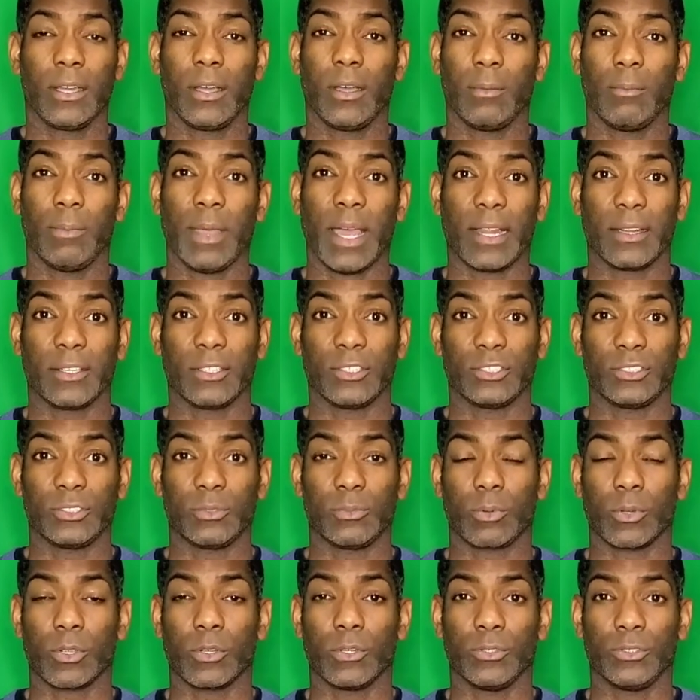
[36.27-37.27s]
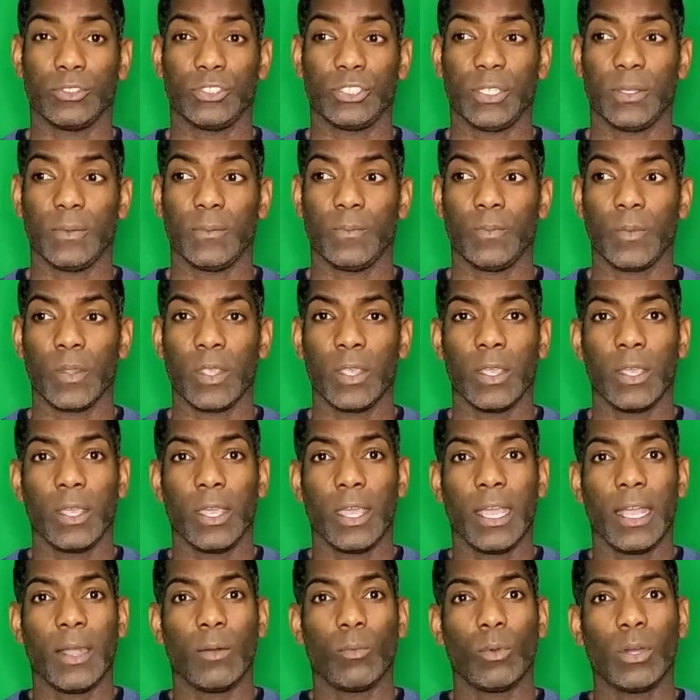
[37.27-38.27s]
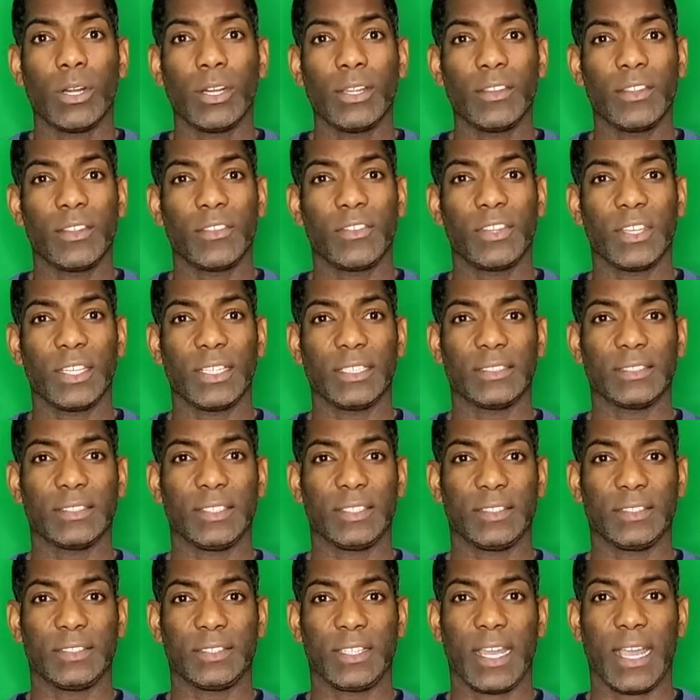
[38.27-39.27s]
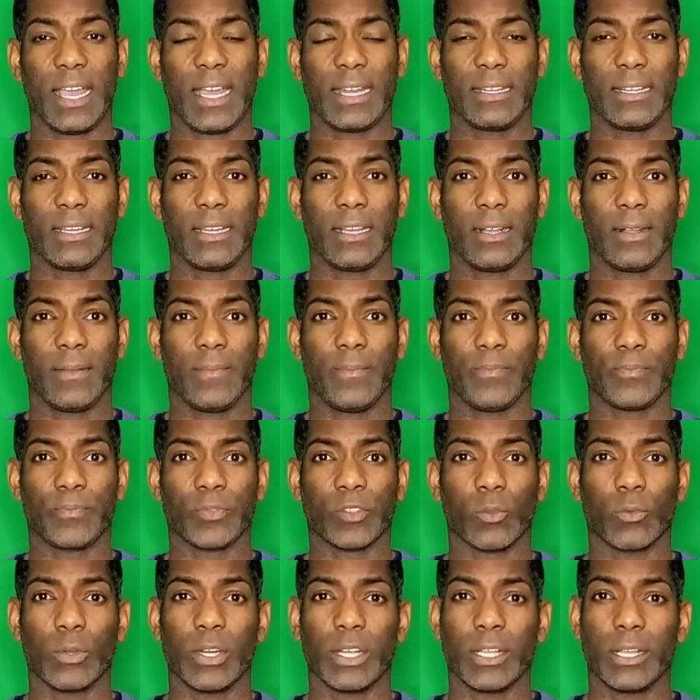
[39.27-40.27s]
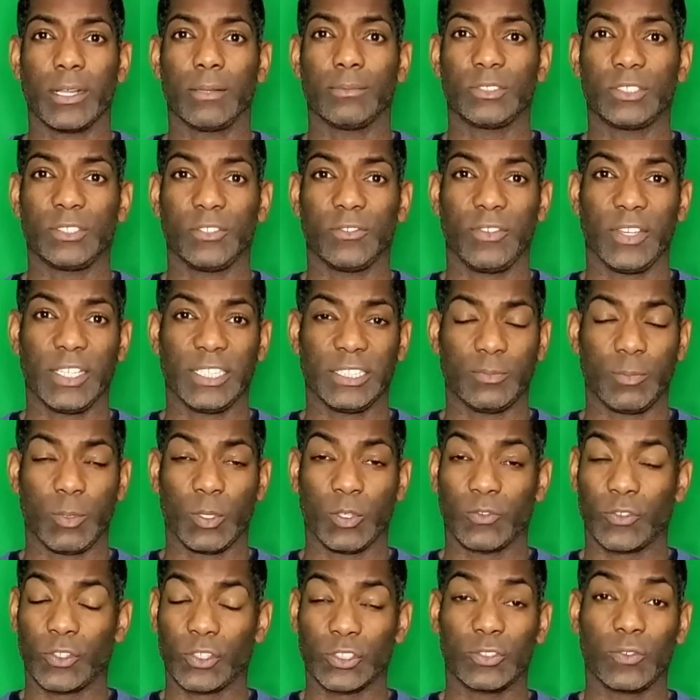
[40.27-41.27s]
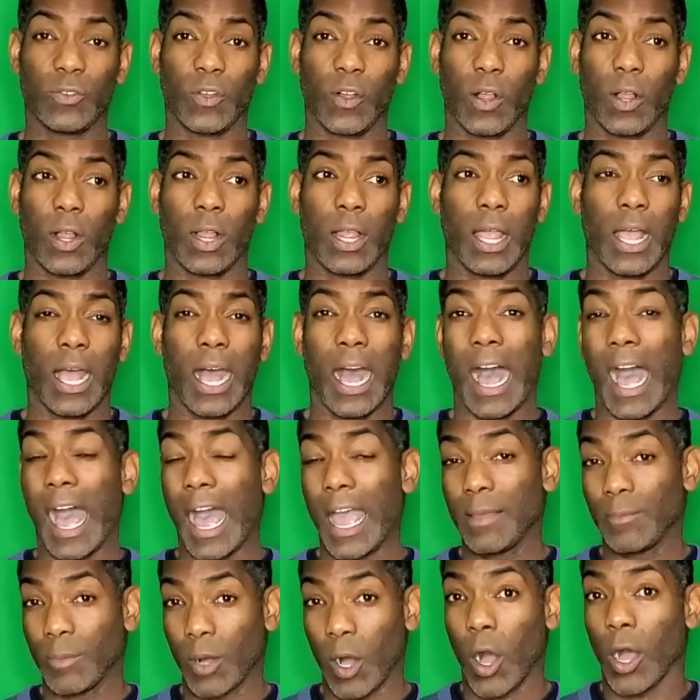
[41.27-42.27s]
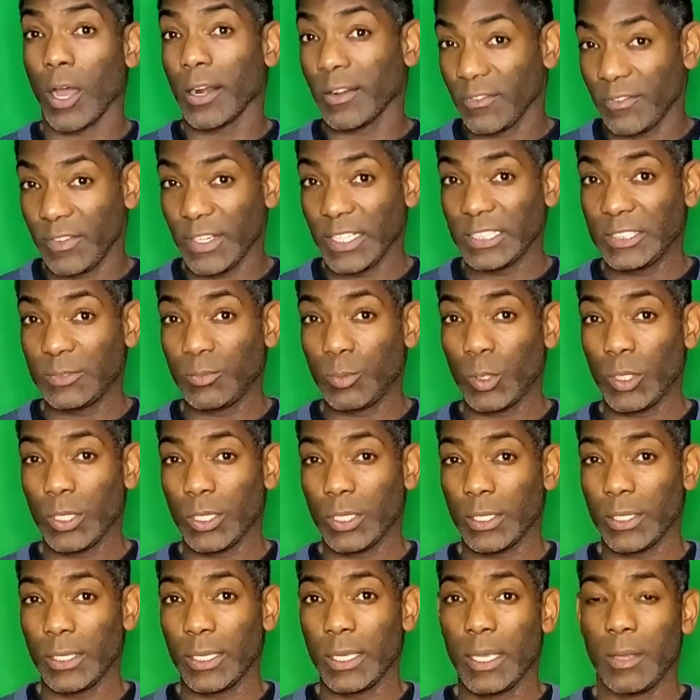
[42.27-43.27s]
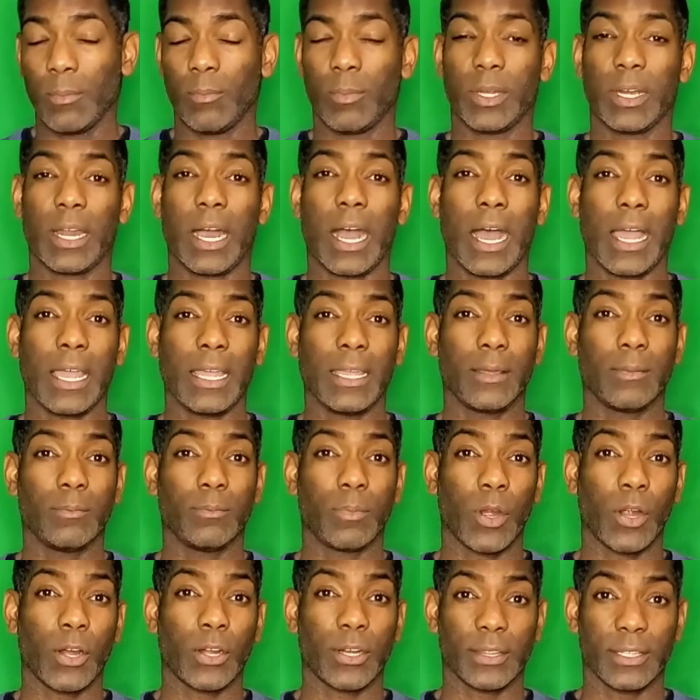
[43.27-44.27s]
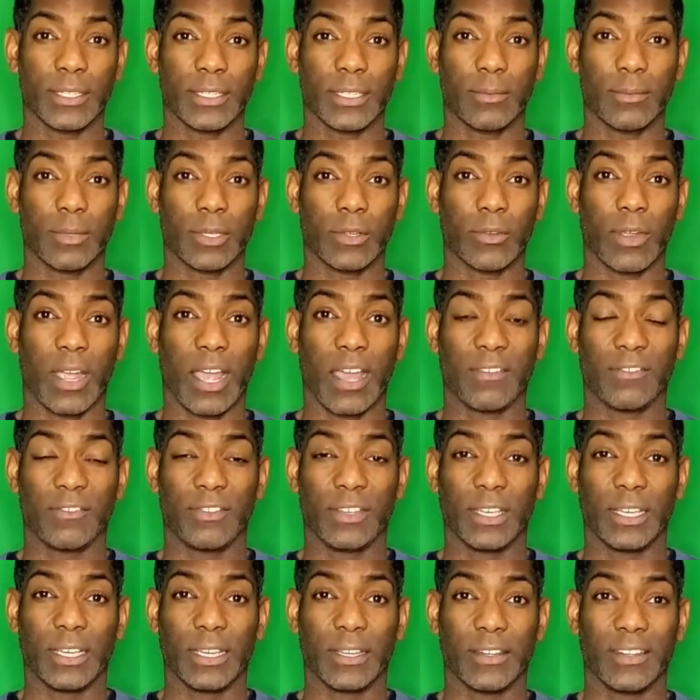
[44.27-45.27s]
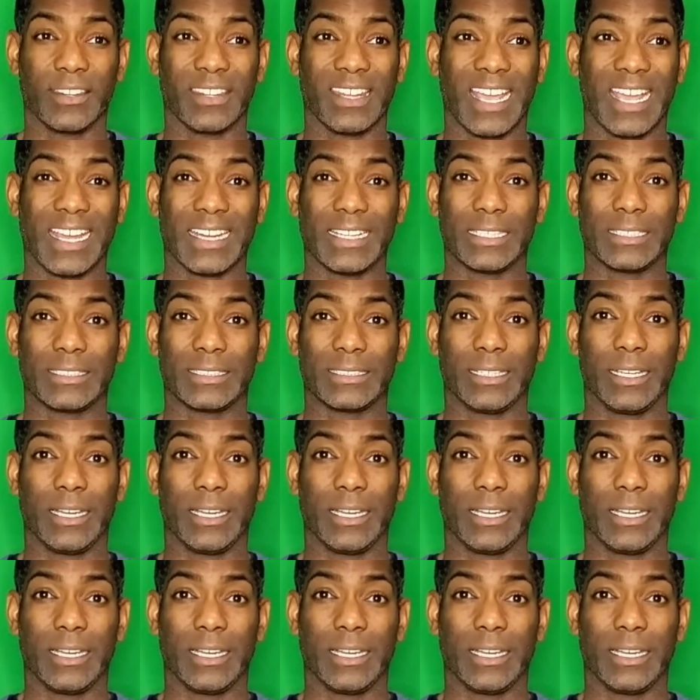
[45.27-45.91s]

balanced approach. And one of the things is that when it comes to Facebook, first of all, I'm on Facebook, but I am part of the demographic that